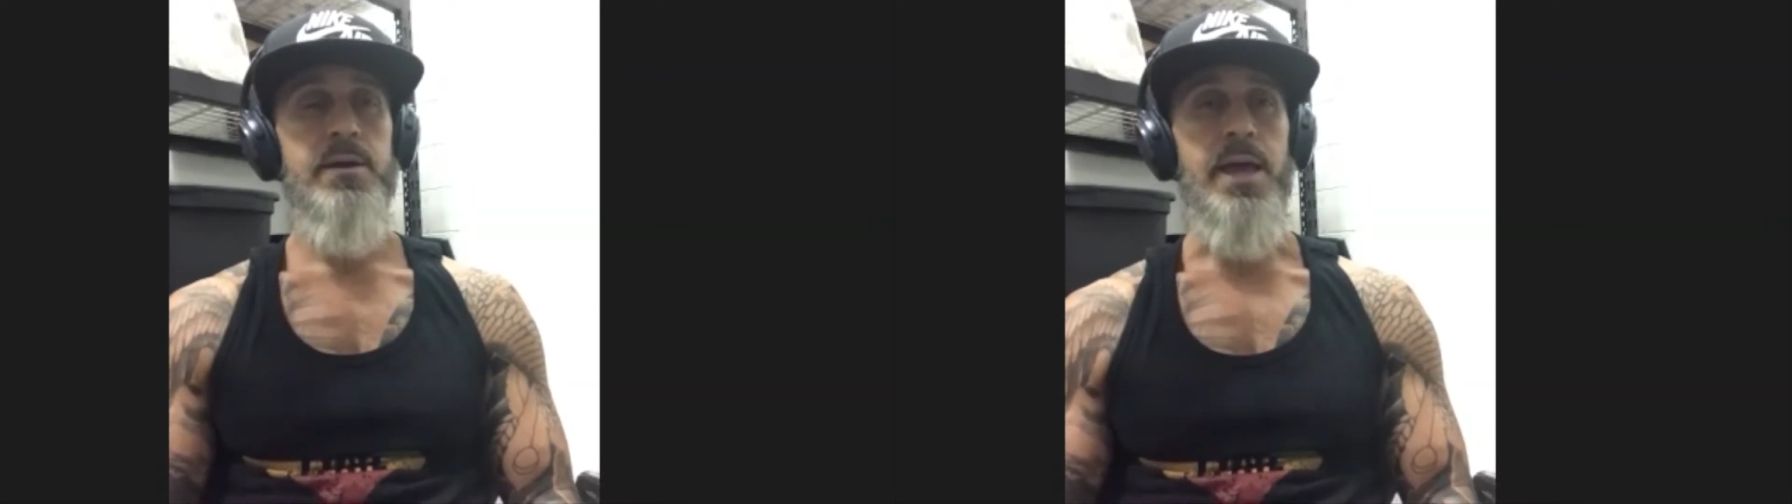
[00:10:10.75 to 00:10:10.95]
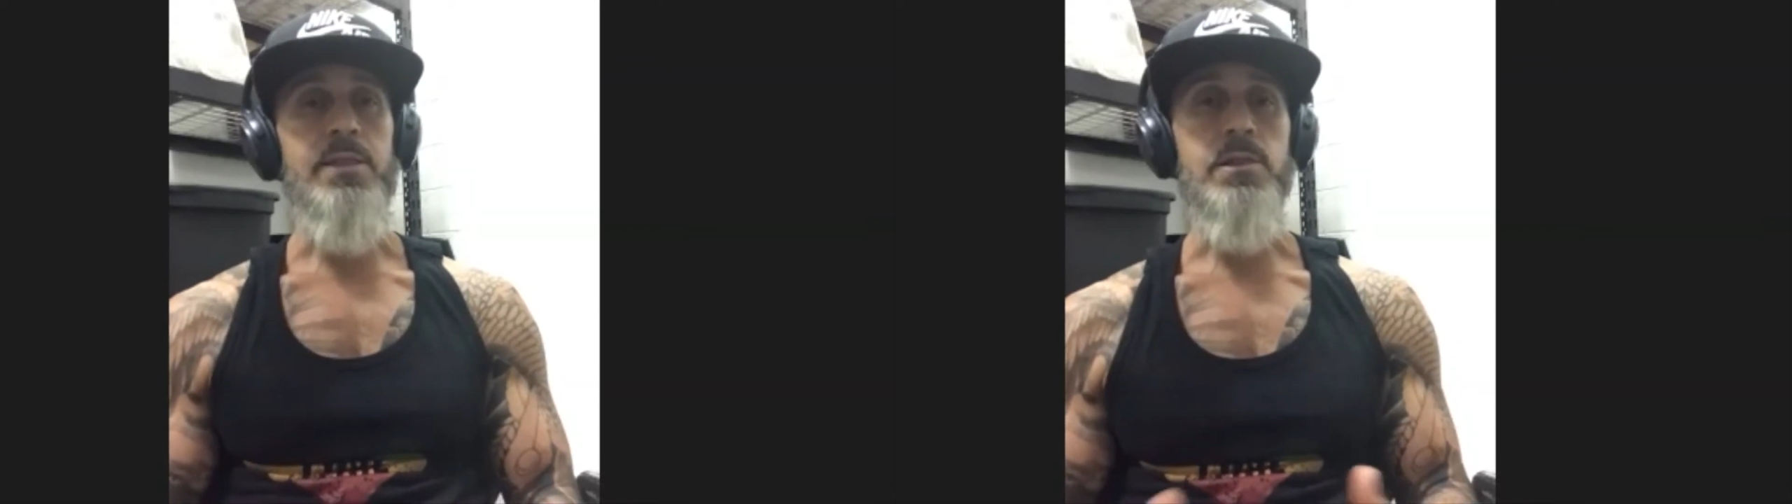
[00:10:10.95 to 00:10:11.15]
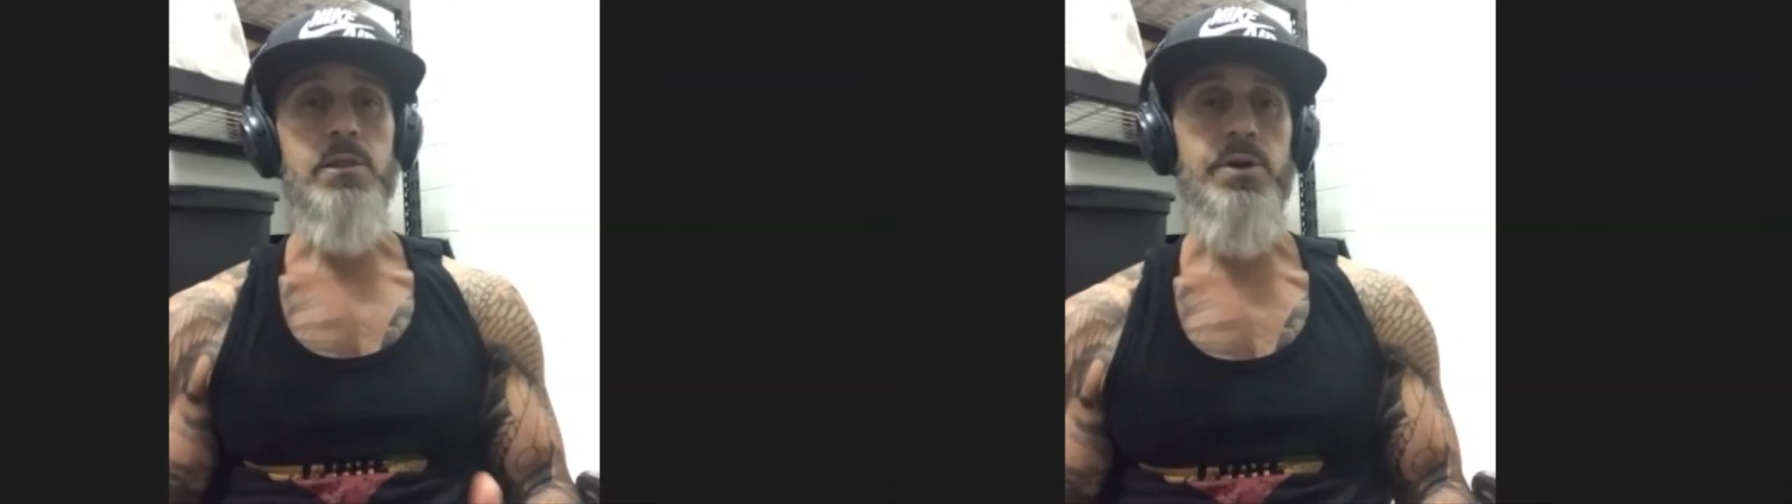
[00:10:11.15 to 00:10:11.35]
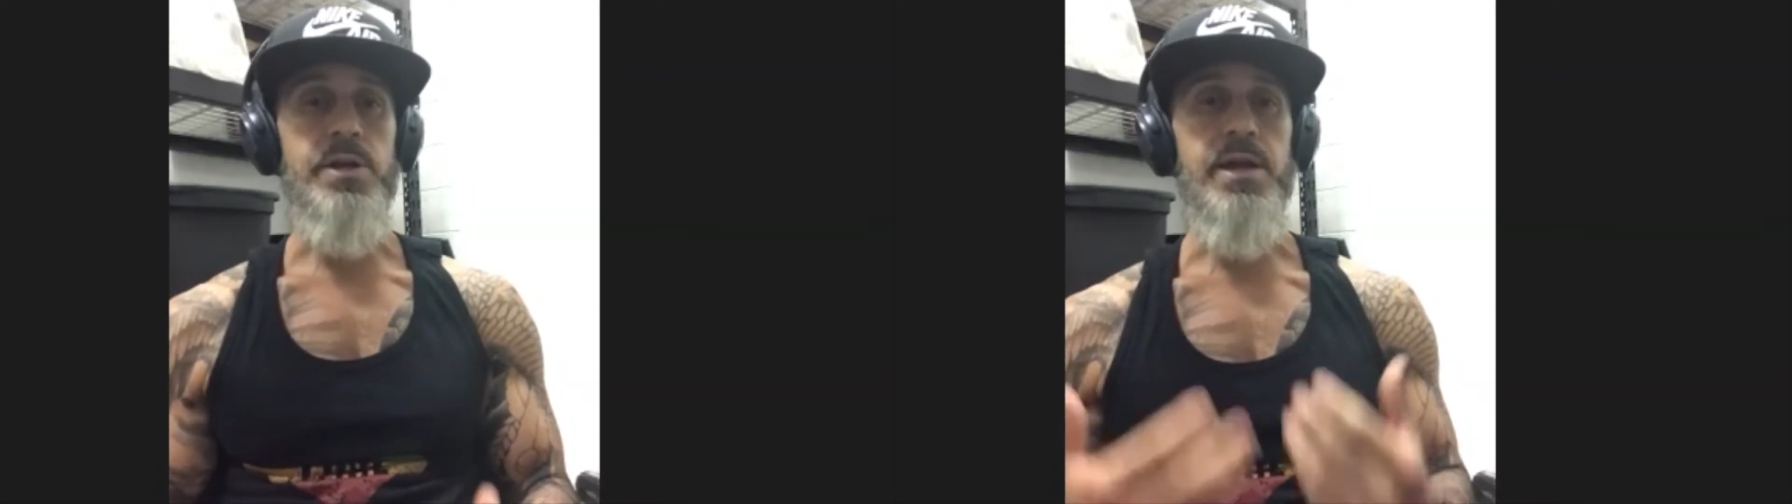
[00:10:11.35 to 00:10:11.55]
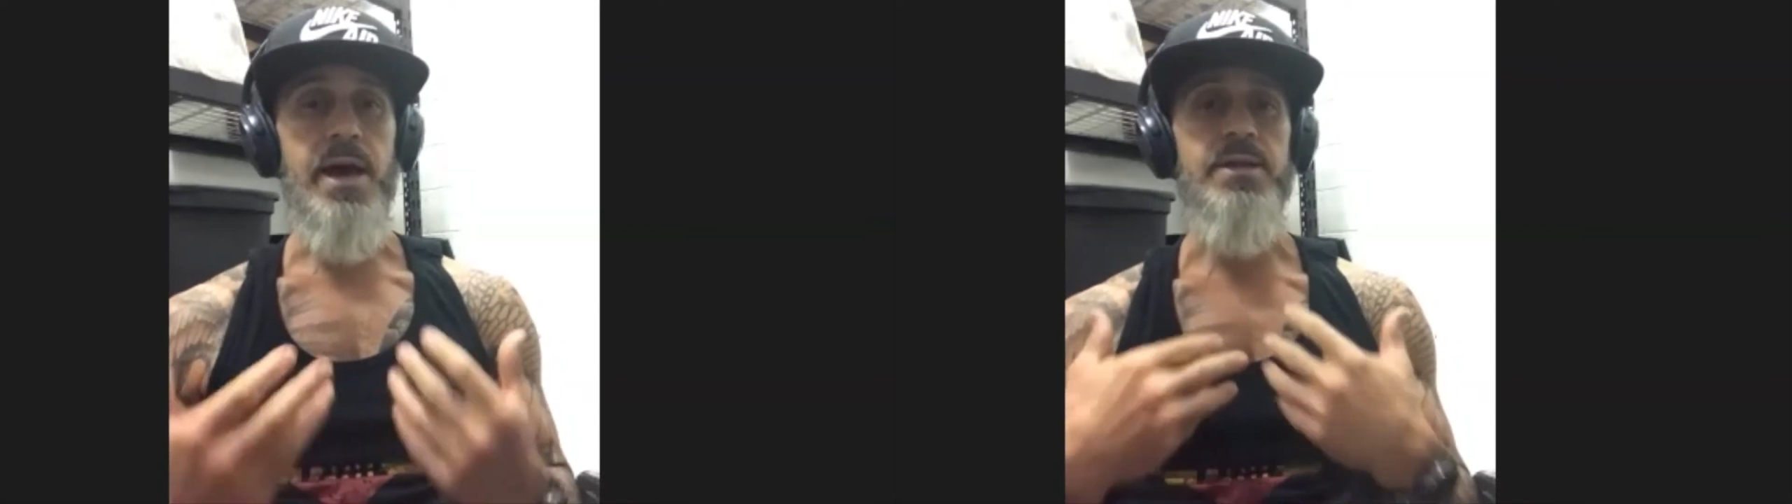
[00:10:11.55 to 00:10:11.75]
and
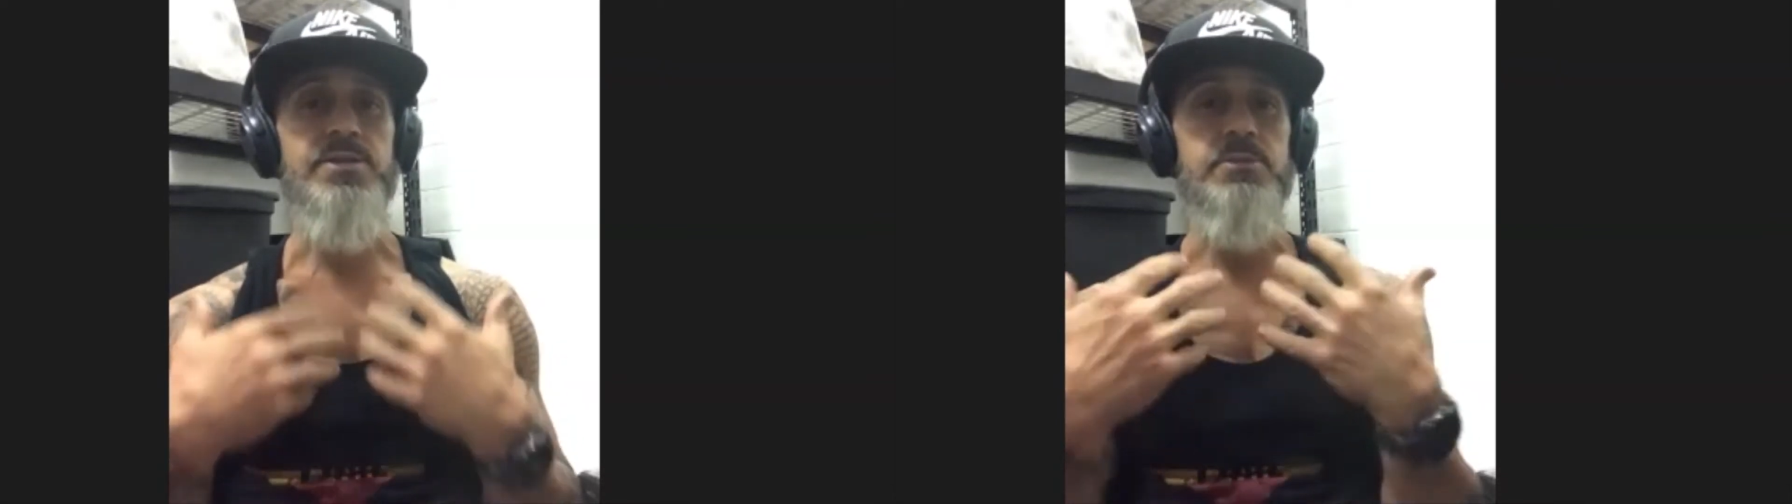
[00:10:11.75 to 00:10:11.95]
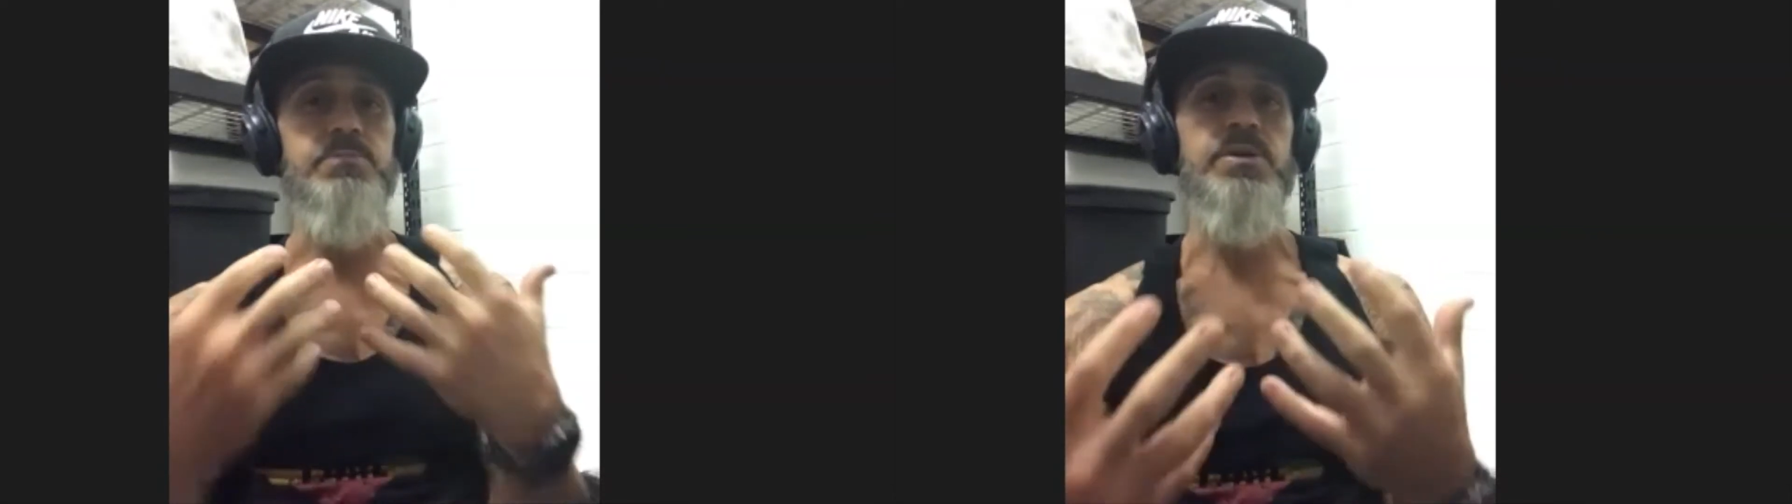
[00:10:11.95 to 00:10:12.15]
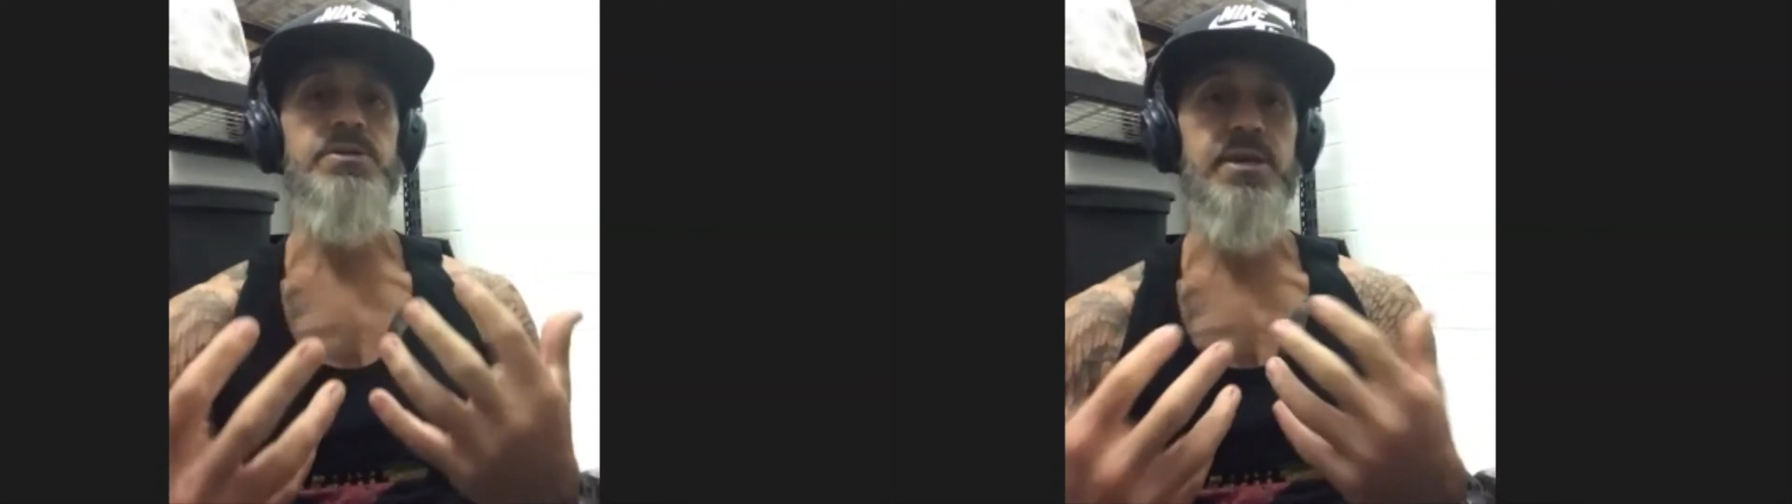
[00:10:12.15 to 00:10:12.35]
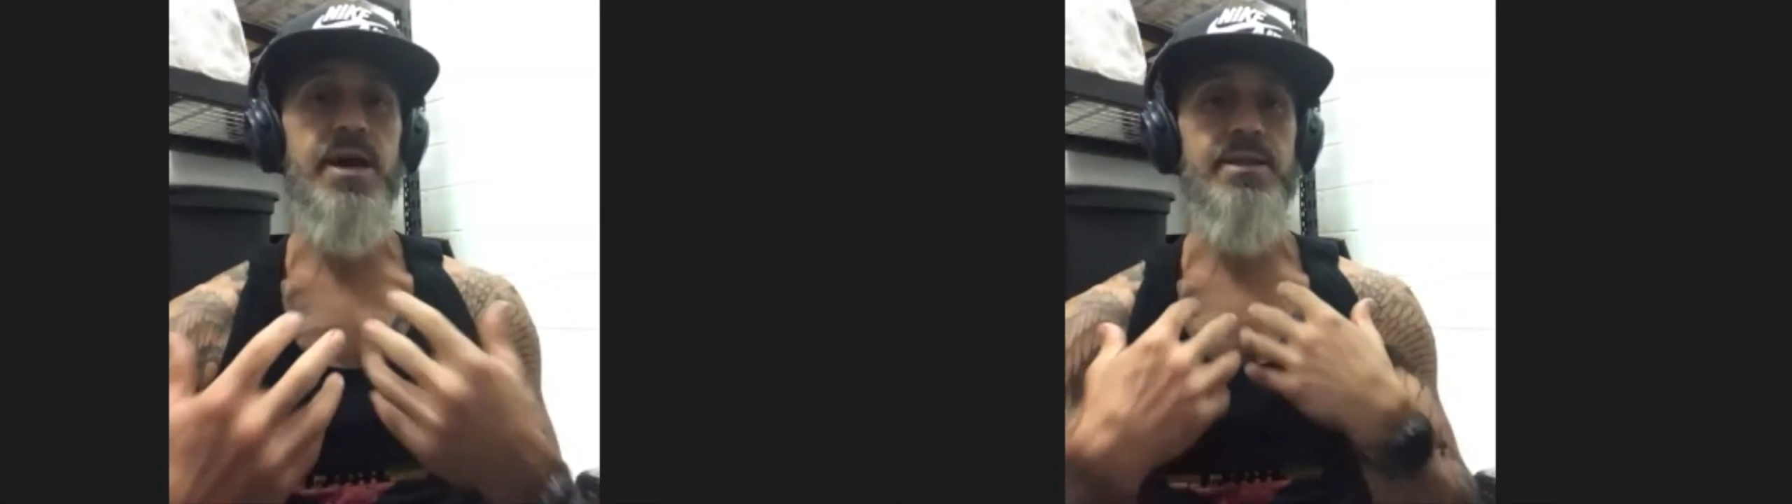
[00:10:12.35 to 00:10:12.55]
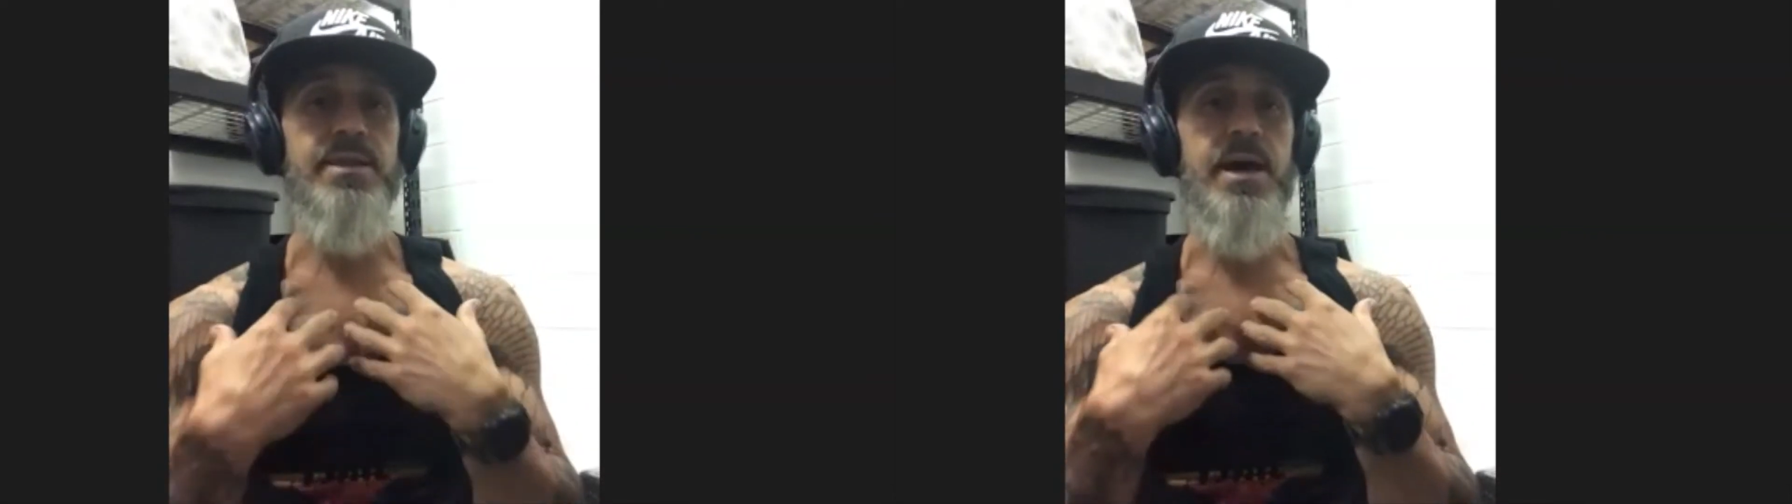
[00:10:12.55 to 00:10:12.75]
learning how to just
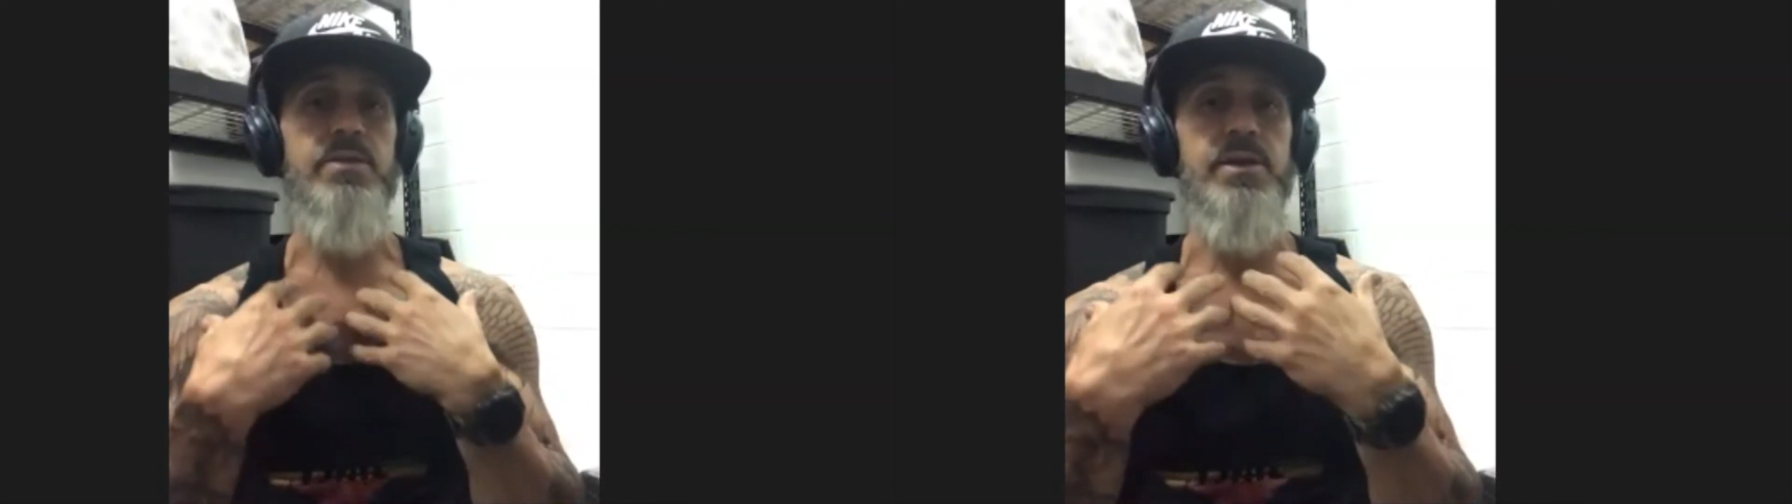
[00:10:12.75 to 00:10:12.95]
project that,